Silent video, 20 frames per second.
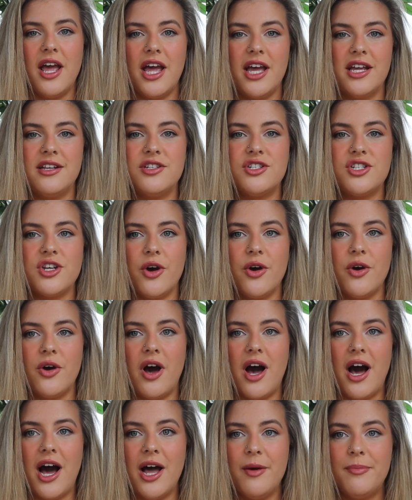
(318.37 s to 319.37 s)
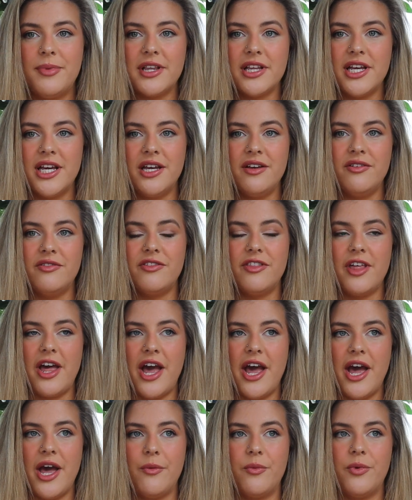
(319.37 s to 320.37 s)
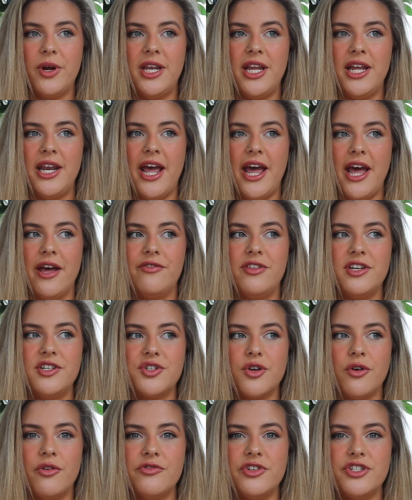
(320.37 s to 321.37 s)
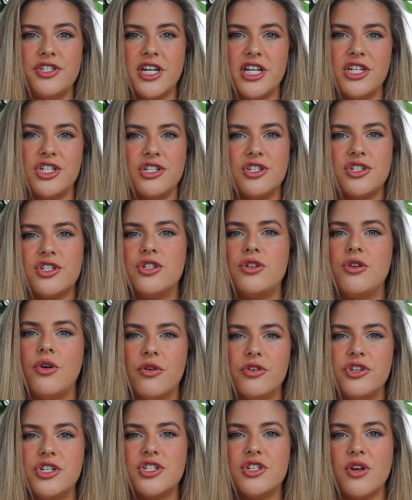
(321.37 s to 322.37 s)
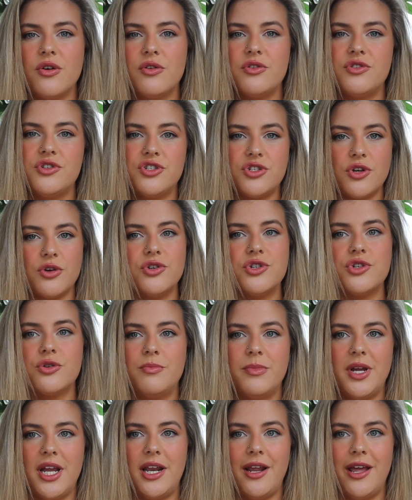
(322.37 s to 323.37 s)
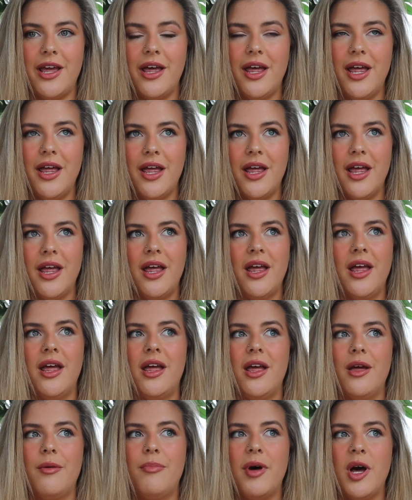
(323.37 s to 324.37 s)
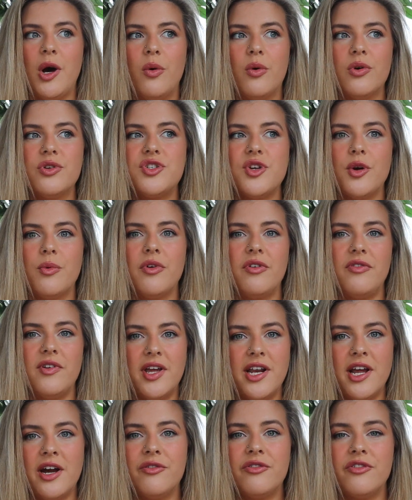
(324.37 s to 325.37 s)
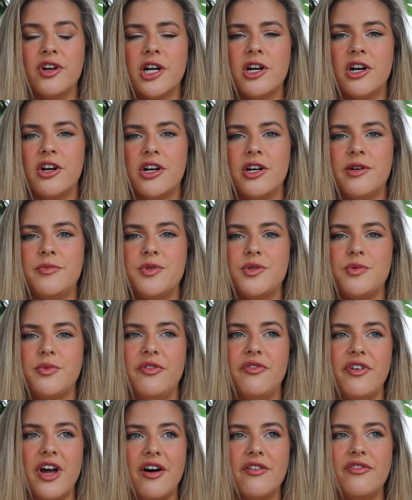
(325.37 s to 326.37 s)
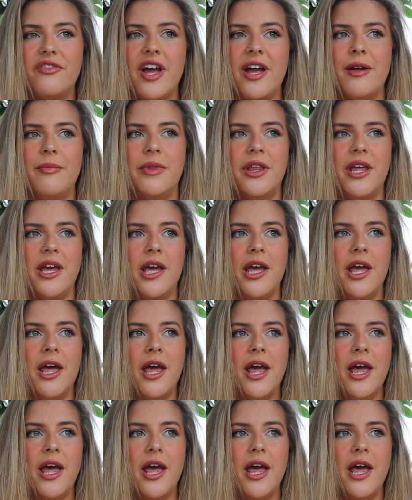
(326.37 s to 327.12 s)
And so I believe that we need to have these conversations not just on social media, but also within our friend groups, with our family,